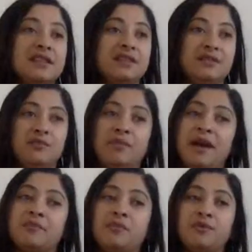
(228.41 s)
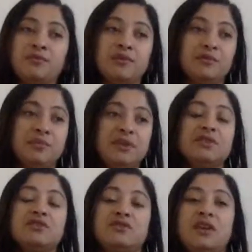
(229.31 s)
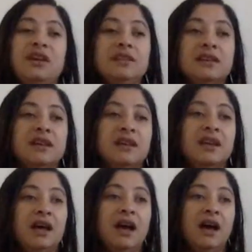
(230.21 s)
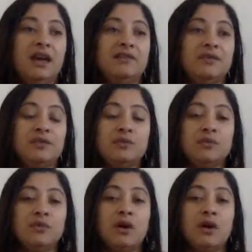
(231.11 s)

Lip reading: then your backbone will be straight. If you